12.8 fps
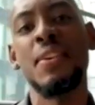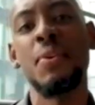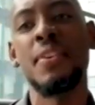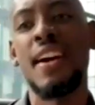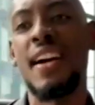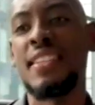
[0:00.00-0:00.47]
I
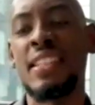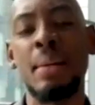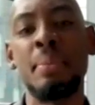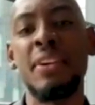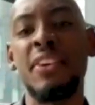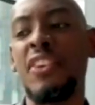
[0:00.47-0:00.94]
had no
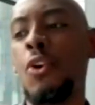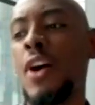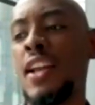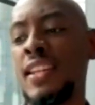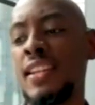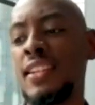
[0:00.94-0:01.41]
concept
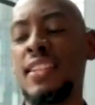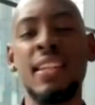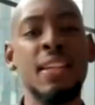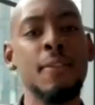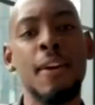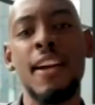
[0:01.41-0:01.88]
of I
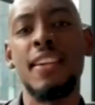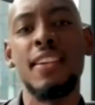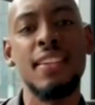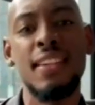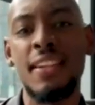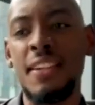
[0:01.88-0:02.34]
needed to eat
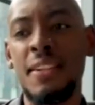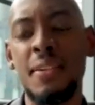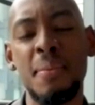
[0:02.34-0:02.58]
right.